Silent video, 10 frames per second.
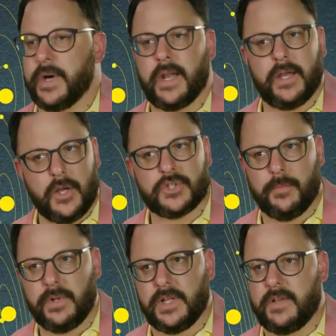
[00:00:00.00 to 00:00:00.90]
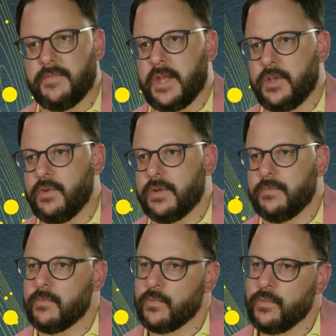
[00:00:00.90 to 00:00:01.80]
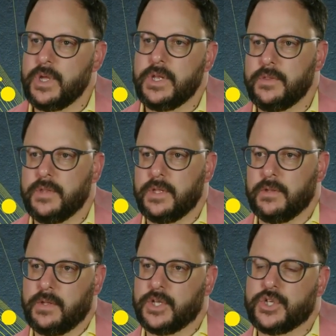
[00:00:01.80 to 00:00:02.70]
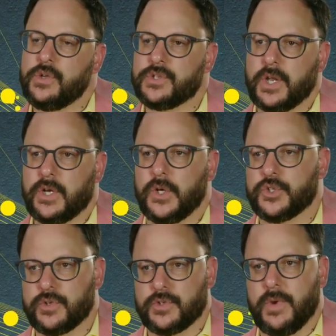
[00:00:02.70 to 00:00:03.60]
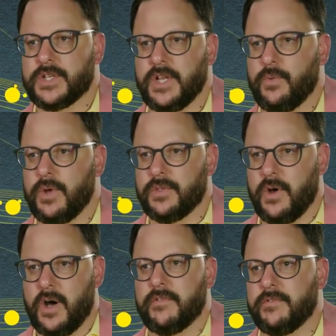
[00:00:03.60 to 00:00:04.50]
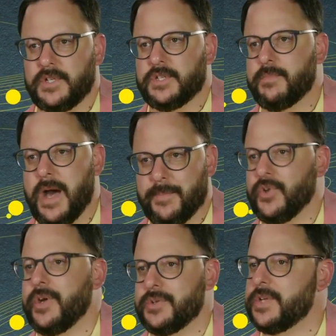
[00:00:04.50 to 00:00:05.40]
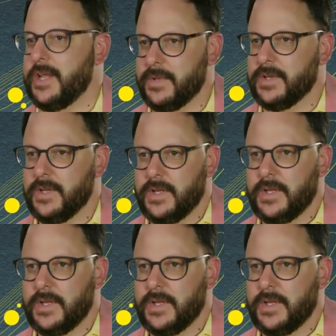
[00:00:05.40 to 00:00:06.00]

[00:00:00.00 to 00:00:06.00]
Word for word: But I also believe that you can read the issues that a culture is wrestling with off of its popular entertainment.